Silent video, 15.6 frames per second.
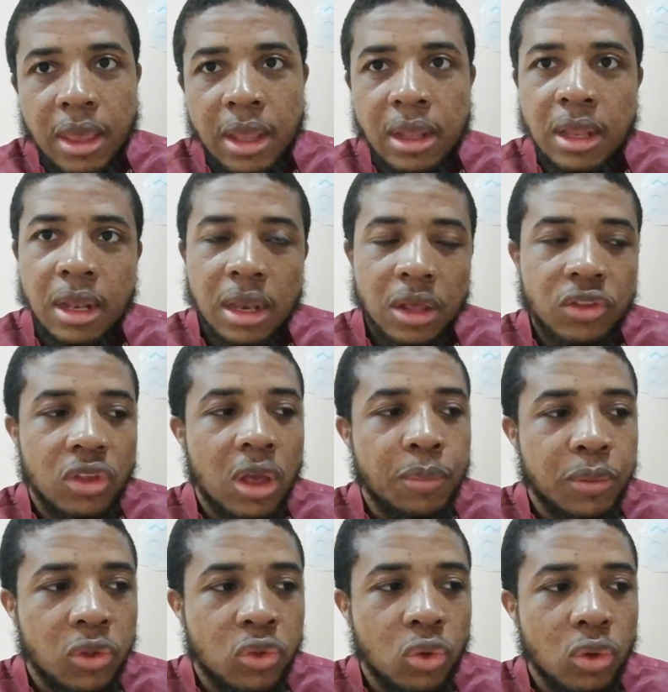in the next
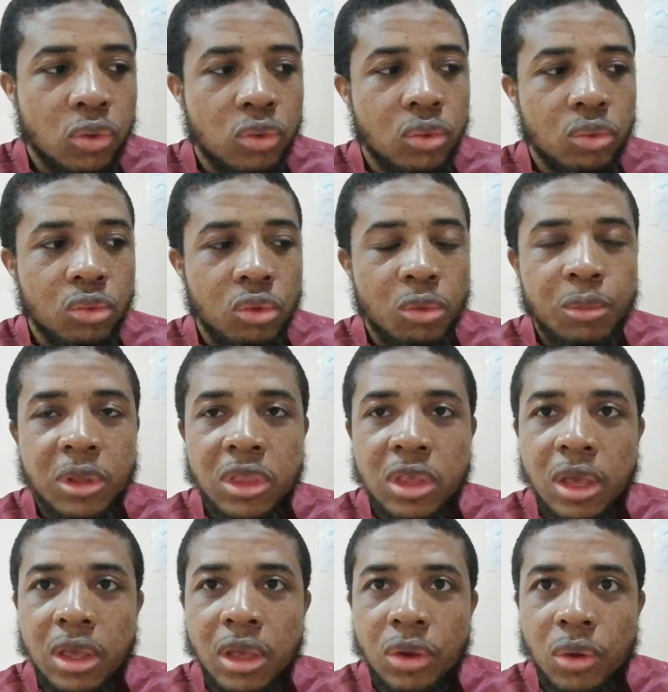episode, we will be
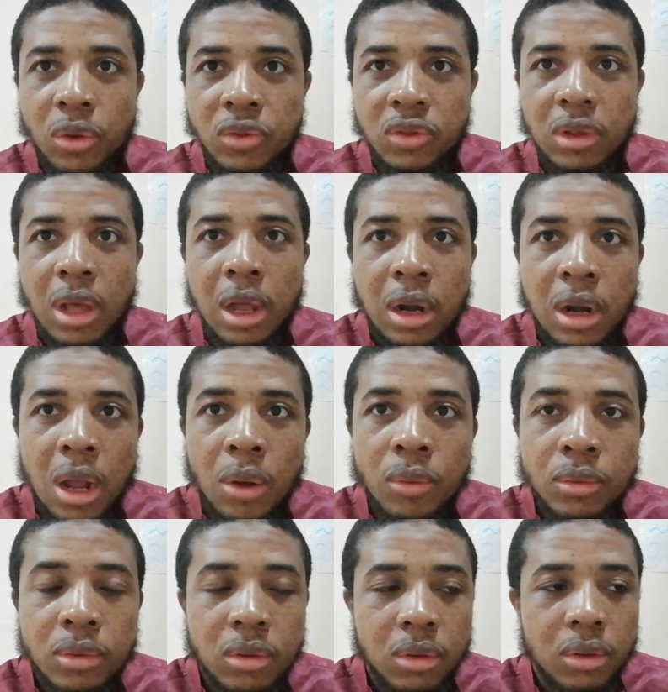taking us
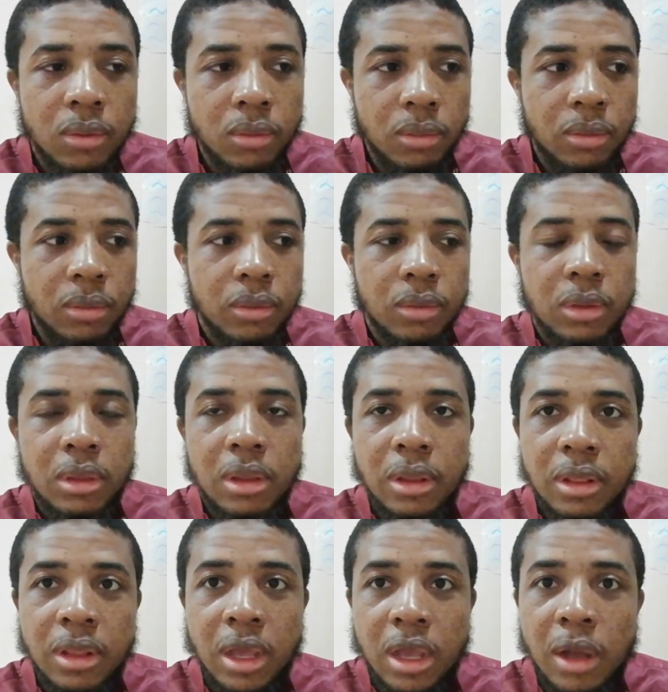around
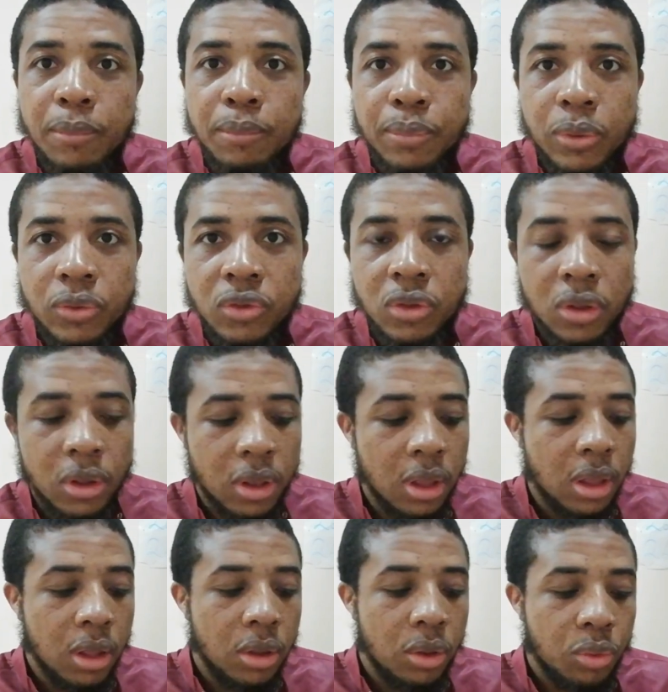the campus.
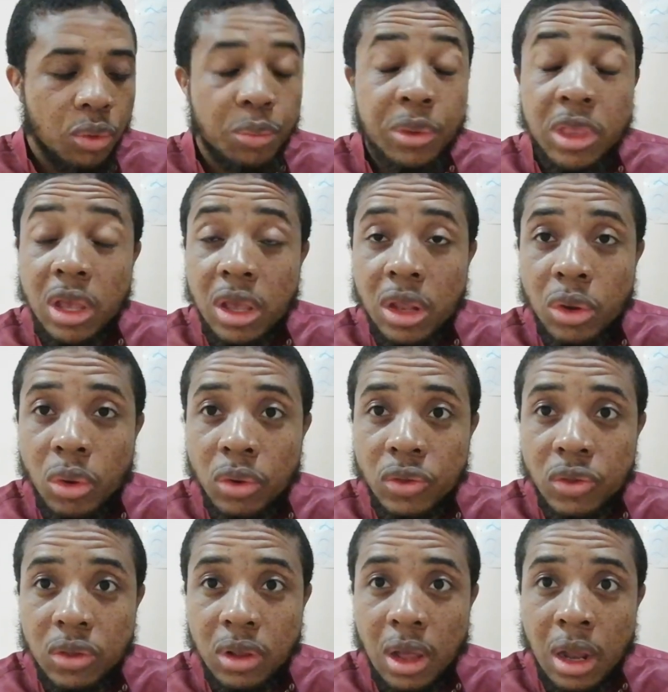We'll be taking
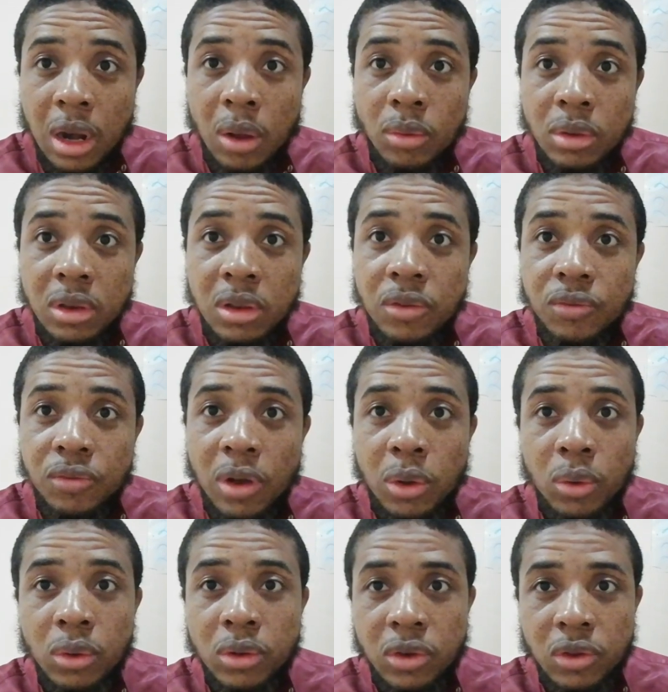us around these
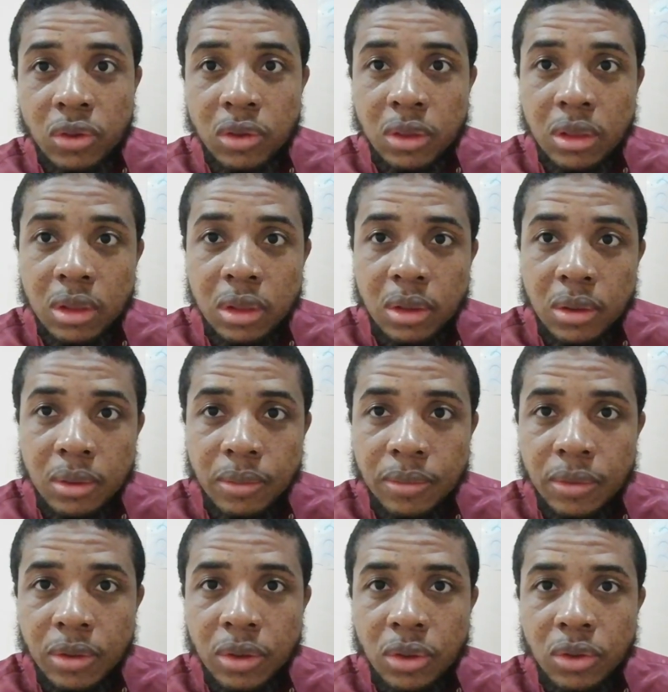faculties.
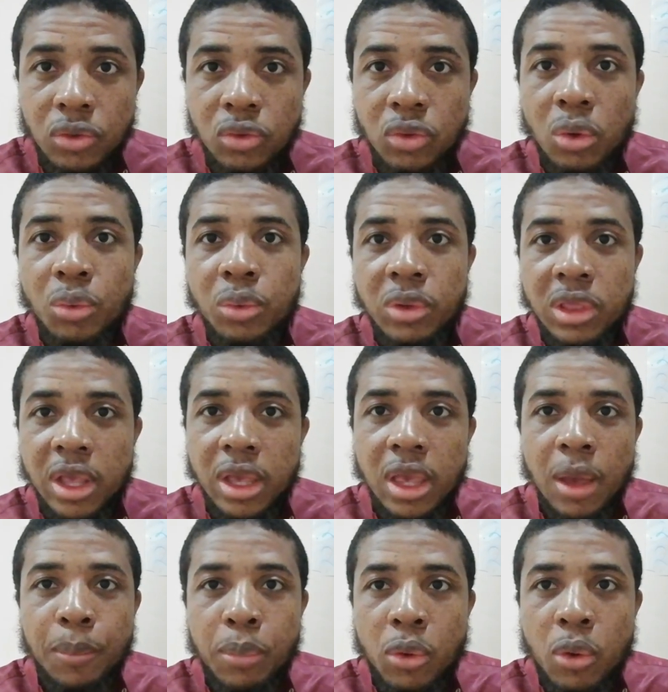So we'll take
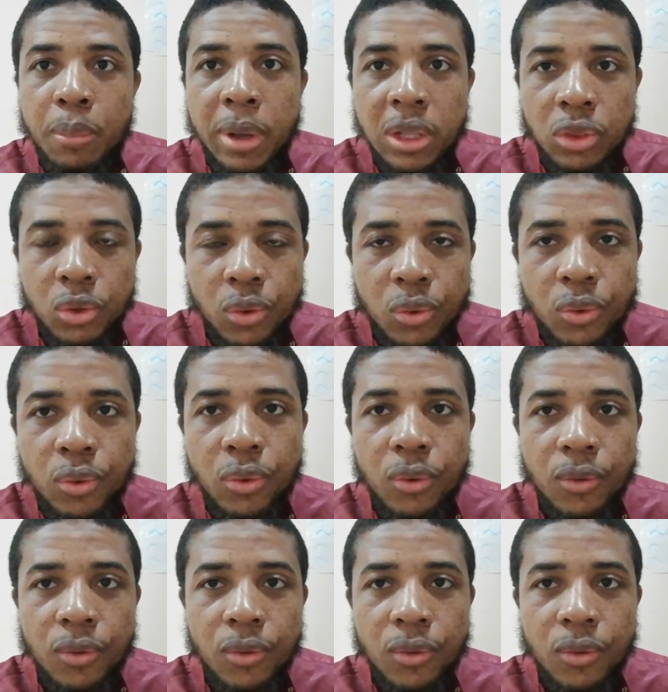a proper tour